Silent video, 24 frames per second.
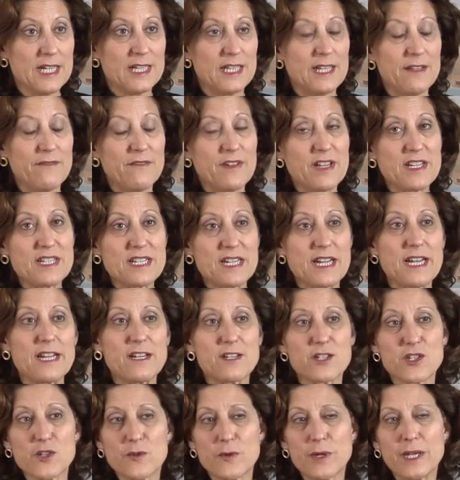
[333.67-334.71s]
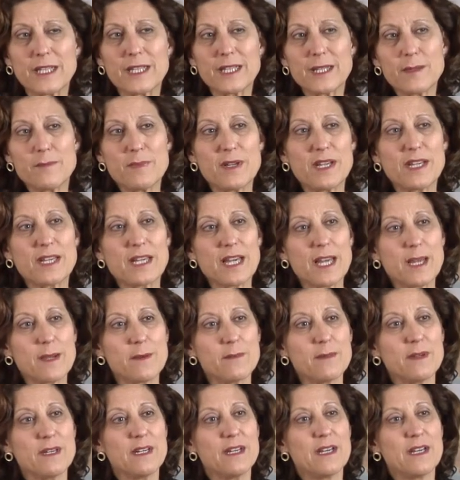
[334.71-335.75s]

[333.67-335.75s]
the investigators quickly became